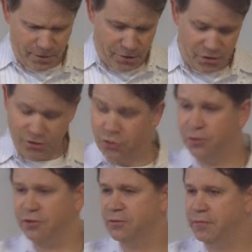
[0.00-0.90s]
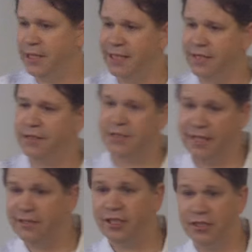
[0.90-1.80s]
They're just tools, and that's how
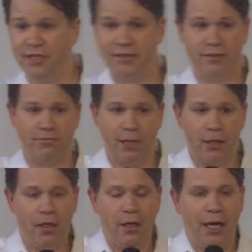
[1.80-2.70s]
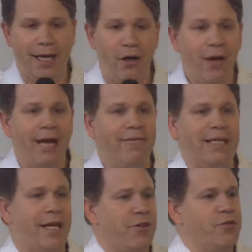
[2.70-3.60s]
these guys saw Jesus. "Well, I don't have
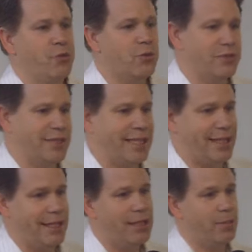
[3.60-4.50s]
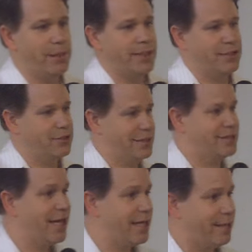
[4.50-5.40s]
any other tools to get healed, but there's
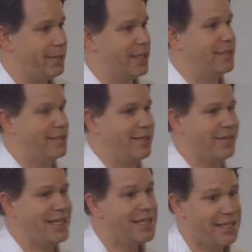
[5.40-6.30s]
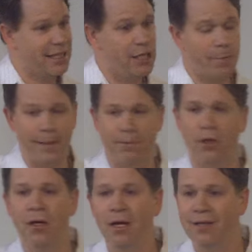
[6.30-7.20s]
this guy coming into town, and he can heal
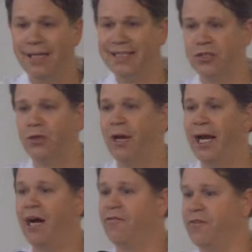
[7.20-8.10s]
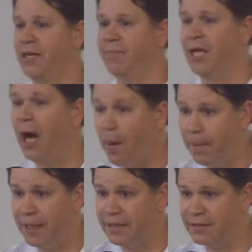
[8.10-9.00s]
people. Let's cry out for him to
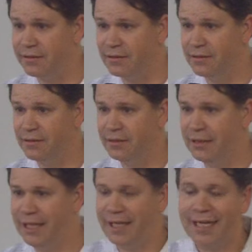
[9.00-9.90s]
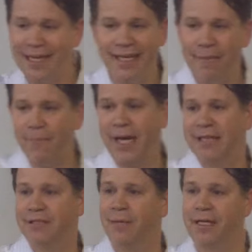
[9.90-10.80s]
help us, and then I can get
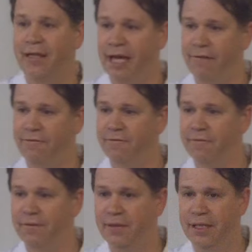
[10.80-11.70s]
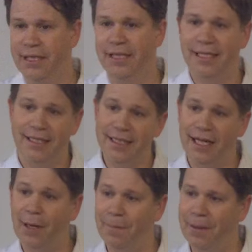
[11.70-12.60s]
back to my life." And he
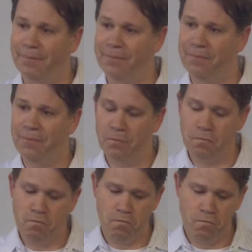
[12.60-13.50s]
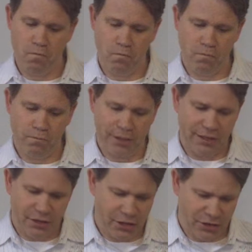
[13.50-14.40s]
did help them.
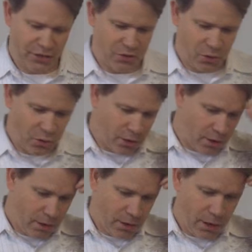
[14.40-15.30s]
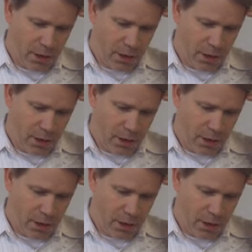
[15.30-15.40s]
But they're just a tool.